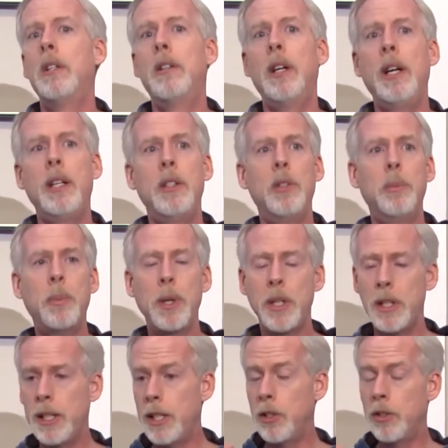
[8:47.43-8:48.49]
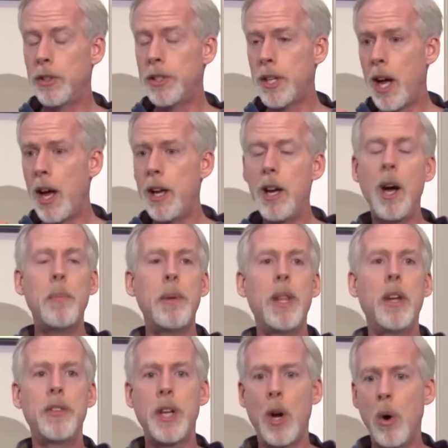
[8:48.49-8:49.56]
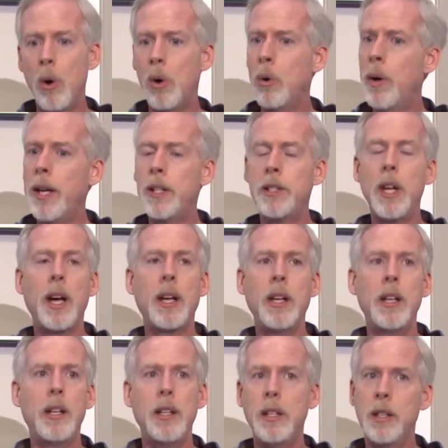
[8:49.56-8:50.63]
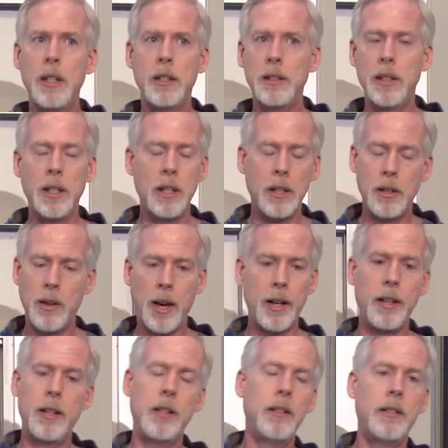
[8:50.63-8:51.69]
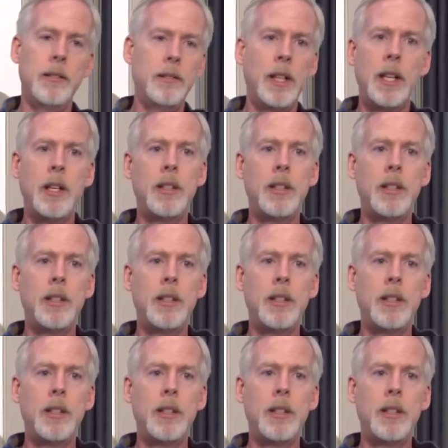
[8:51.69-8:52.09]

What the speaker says: right? You'll put a yield sign up and they'll say, oh, wait a second, in, I don't know,